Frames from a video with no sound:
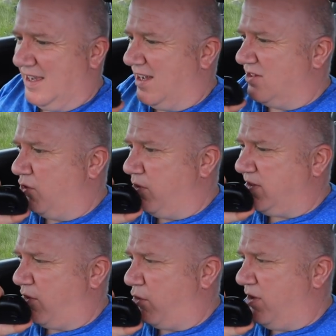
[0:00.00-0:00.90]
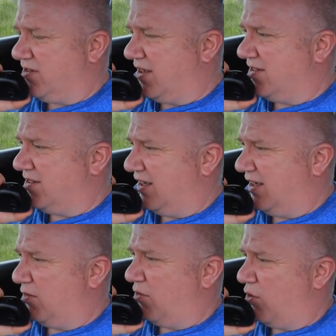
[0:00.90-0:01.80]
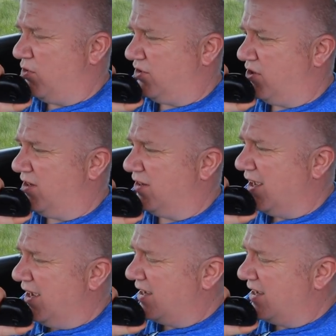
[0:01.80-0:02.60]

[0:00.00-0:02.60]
Yeah, 2E0EZT returning.